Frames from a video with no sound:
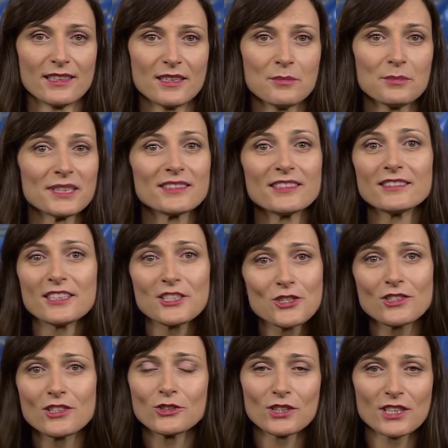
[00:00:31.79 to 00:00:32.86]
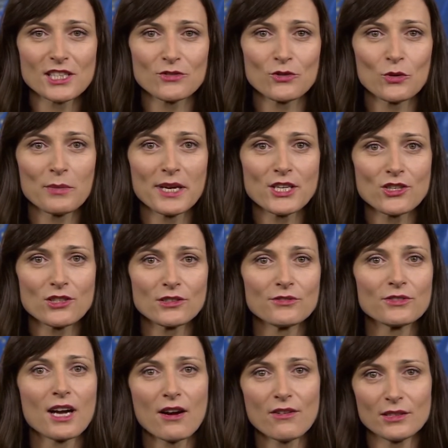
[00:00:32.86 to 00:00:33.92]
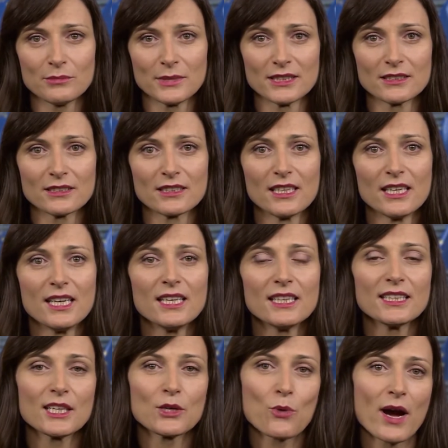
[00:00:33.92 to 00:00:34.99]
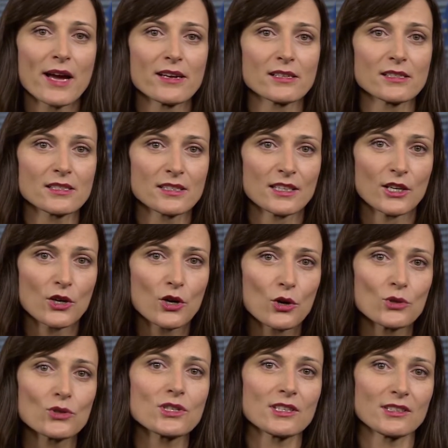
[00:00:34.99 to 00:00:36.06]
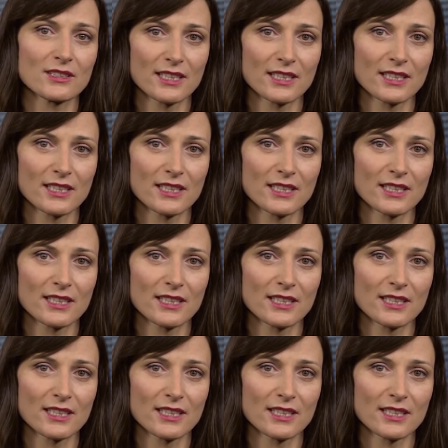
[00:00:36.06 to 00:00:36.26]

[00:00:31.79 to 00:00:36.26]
But the digital transformation of government requires constant